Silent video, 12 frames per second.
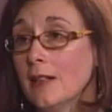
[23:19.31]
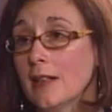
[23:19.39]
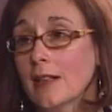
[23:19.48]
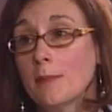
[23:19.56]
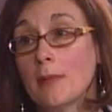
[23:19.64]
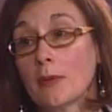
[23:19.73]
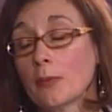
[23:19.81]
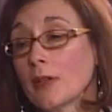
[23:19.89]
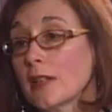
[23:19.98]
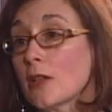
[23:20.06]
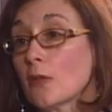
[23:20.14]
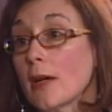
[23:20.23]
It can be a
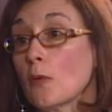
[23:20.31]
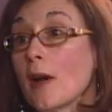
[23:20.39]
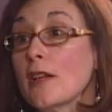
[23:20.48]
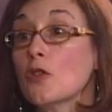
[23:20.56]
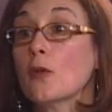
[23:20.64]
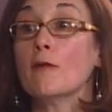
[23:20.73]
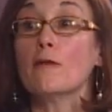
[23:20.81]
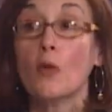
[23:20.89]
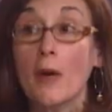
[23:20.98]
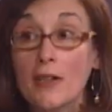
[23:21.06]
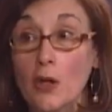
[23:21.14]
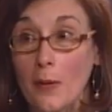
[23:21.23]
really great way to
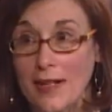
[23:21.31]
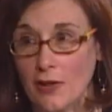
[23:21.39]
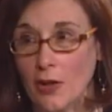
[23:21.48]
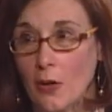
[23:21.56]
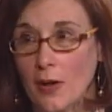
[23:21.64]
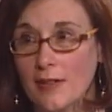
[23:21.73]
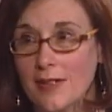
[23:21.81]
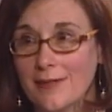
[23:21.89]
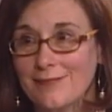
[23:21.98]
avoid going to court.